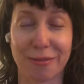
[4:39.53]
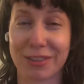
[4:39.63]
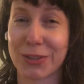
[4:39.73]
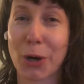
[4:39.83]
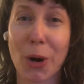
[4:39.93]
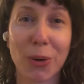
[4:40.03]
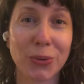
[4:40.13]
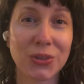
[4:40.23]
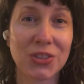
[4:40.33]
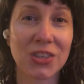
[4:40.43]
It's
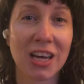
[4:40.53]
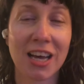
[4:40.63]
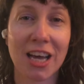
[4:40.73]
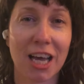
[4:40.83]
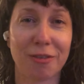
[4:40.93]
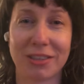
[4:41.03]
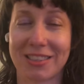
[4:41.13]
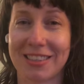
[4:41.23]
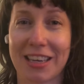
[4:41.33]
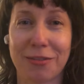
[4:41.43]
oats. If it's
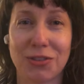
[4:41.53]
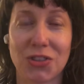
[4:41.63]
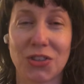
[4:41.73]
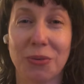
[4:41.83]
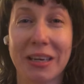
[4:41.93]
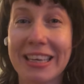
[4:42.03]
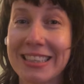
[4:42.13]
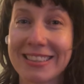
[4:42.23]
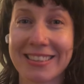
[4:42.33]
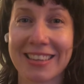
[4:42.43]
safe to
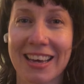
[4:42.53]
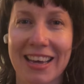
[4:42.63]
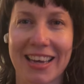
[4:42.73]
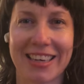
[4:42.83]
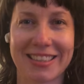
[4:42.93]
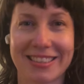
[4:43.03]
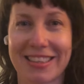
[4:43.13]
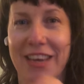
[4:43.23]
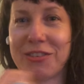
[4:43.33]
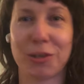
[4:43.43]
eat, it is
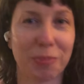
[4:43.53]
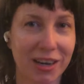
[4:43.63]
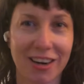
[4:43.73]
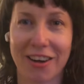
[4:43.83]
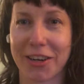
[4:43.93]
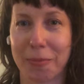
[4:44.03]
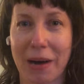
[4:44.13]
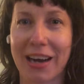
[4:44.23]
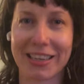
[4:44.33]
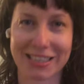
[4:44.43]
safe to put on your
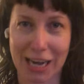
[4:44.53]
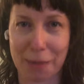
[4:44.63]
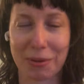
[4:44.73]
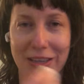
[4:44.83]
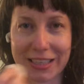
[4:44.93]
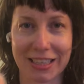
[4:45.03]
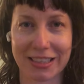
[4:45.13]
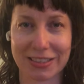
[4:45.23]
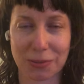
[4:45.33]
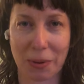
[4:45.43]
body topically in
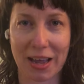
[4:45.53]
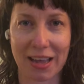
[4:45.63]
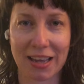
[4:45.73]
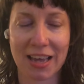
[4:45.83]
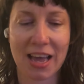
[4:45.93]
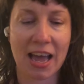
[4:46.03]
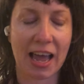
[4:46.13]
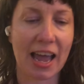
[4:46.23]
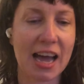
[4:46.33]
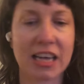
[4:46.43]
this way.
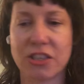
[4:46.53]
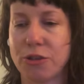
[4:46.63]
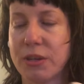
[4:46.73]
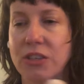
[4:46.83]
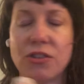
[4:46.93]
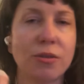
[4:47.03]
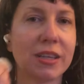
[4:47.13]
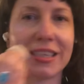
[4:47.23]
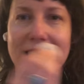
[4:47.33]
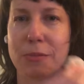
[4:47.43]
And you can do
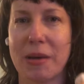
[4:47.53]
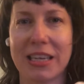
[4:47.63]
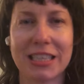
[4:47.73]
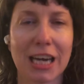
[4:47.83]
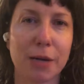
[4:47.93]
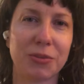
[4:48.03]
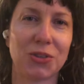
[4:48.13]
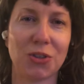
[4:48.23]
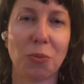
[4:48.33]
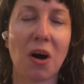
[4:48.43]
this as many times
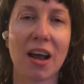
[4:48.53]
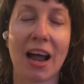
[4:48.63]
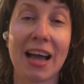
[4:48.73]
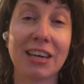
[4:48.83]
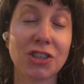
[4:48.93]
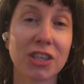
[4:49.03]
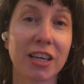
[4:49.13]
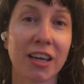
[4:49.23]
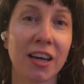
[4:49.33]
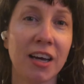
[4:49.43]
as you want. I
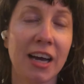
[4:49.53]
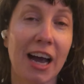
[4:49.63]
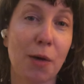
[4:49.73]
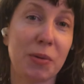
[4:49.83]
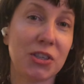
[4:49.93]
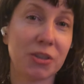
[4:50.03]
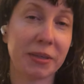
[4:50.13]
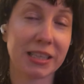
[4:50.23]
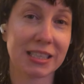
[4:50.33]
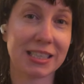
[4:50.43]
actually have been
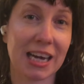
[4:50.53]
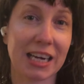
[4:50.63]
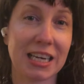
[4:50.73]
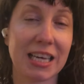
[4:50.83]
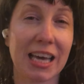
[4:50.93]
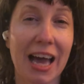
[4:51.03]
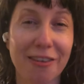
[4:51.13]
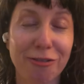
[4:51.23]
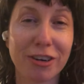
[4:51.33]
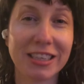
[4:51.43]
doing this technique
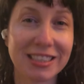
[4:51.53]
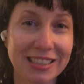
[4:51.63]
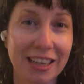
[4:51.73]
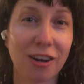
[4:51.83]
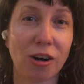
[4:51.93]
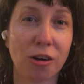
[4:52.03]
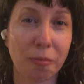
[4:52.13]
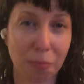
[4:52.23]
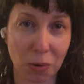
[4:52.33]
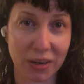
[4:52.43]
every single
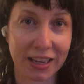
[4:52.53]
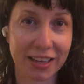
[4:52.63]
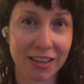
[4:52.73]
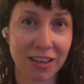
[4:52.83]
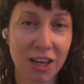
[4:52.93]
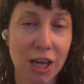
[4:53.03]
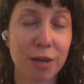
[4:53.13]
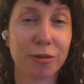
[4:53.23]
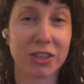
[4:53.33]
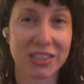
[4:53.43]
morning
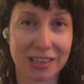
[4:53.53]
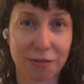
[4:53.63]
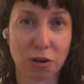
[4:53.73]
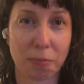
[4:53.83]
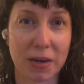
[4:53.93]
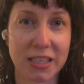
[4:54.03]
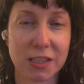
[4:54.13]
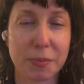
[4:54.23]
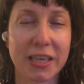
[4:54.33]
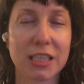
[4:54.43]
for several months
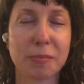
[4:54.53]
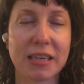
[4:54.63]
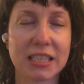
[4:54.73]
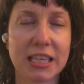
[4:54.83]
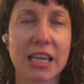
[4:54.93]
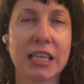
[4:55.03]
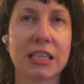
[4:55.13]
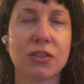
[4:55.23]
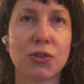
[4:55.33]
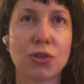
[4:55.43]
because my skin
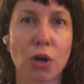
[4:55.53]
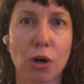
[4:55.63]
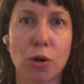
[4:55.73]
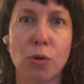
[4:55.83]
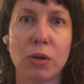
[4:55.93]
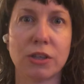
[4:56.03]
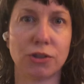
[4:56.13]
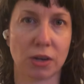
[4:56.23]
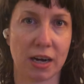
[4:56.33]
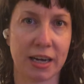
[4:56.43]
gets so
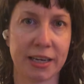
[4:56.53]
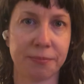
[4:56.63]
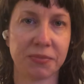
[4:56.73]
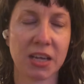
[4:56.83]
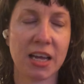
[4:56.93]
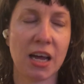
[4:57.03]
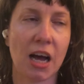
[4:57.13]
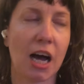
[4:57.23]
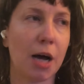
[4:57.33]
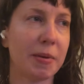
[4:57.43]
dry.
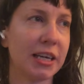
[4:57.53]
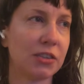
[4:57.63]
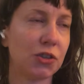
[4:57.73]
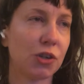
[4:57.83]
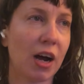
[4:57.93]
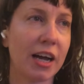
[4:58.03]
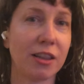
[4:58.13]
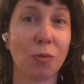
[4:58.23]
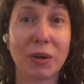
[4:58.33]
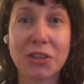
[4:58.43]
It gets dry in
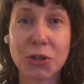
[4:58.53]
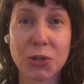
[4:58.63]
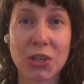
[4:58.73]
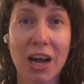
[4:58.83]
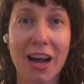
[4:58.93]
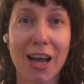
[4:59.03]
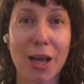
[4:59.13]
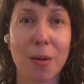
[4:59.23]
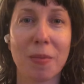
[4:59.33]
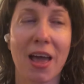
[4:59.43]
the winter
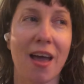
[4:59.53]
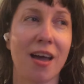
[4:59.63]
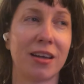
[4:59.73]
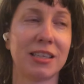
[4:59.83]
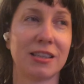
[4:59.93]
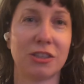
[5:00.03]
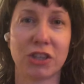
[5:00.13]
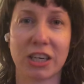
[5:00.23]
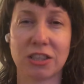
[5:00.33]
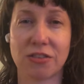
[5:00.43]
time and at the
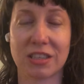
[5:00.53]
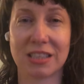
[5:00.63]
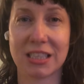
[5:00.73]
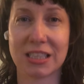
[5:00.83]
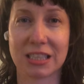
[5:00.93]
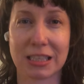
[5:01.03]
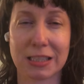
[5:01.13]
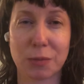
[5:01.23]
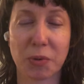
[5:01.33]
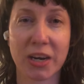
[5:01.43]
change of the season in
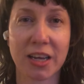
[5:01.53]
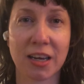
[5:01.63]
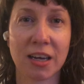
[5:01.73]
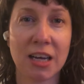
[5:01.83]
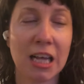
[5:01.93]
spring.